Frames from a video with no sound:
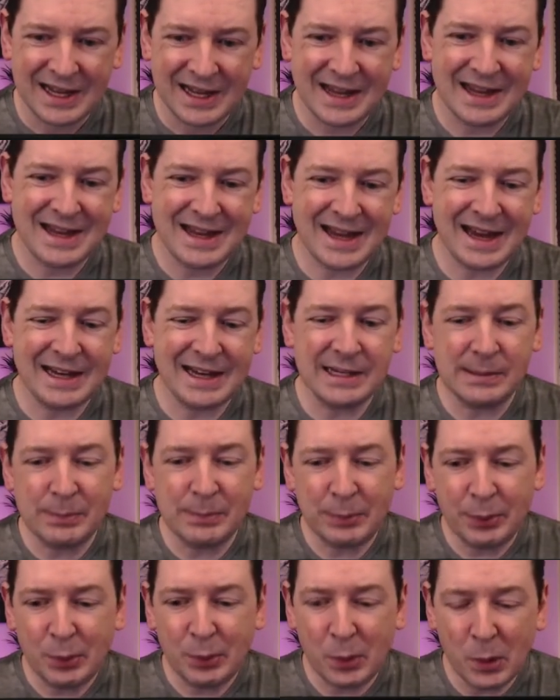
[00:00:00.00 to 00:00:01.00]
That is
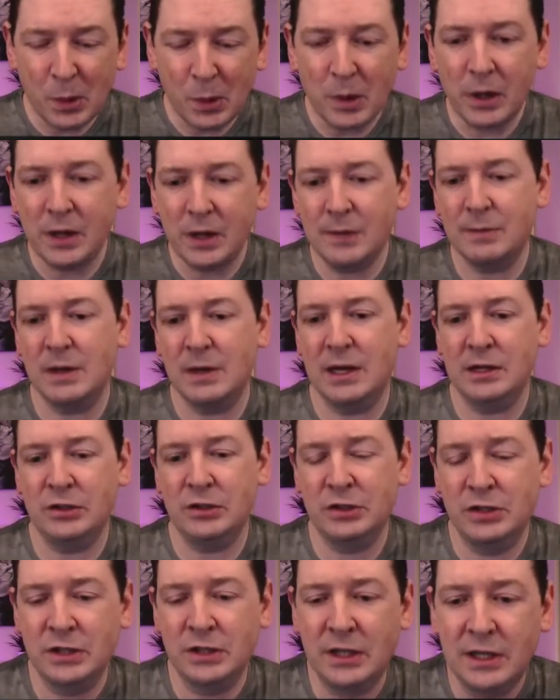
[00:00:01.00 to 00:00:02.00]
pretty much